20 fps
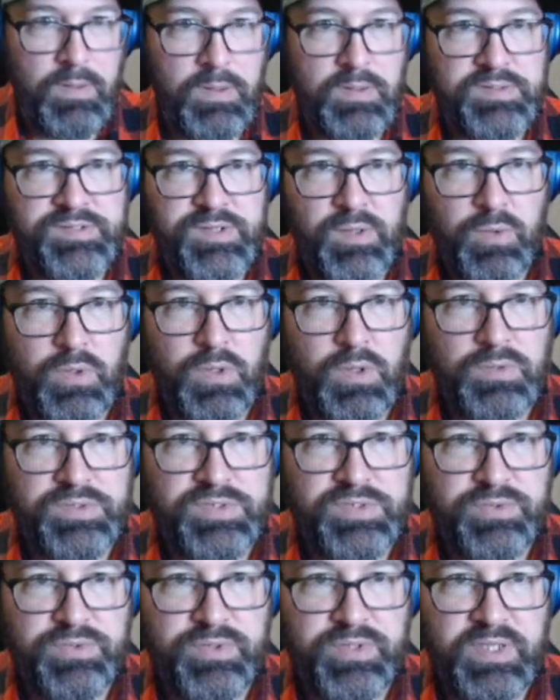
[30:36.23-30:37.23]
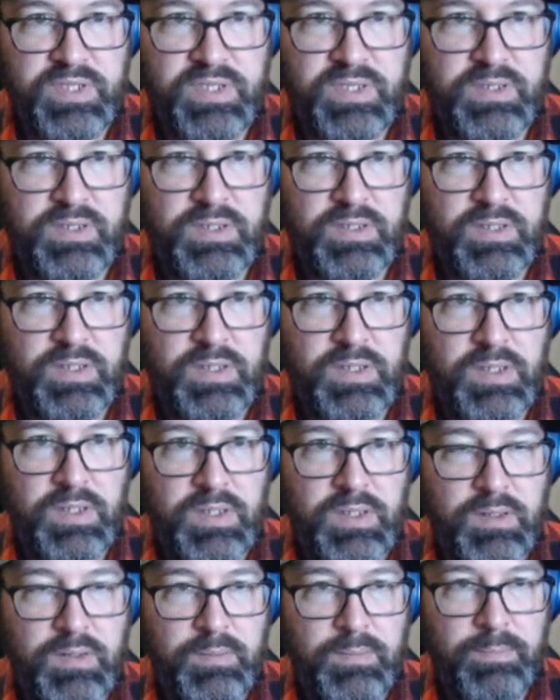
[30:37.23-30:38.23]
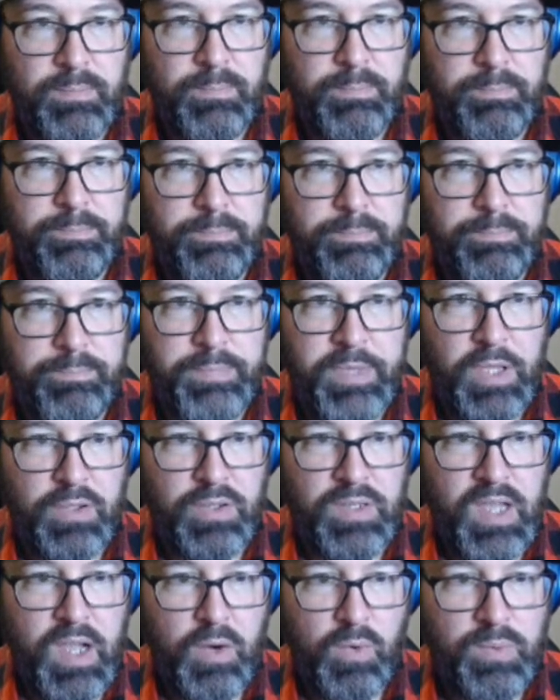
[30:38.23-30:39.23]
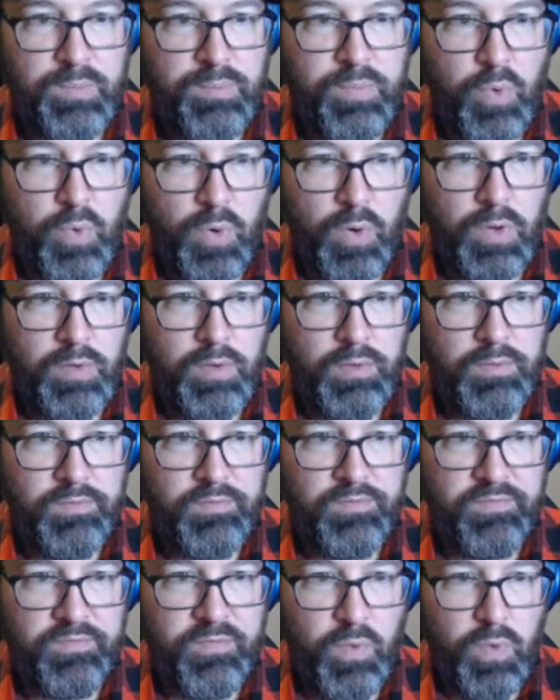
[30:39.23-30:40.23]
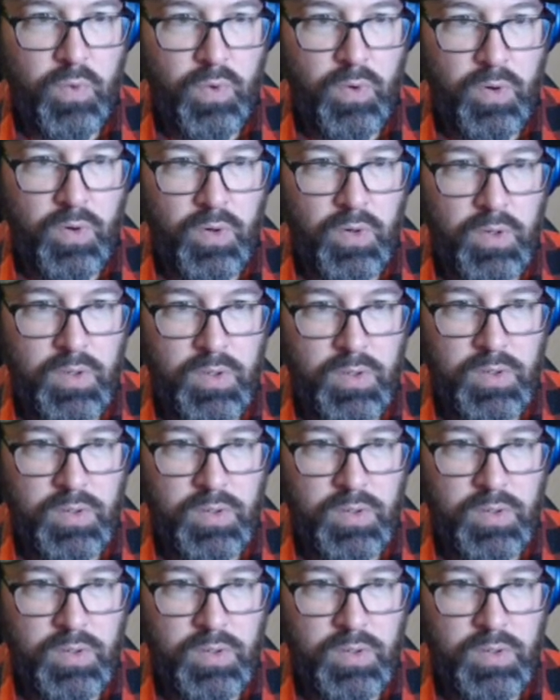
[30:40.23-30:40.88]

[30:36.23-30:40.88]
So we'll go to the bell cow report for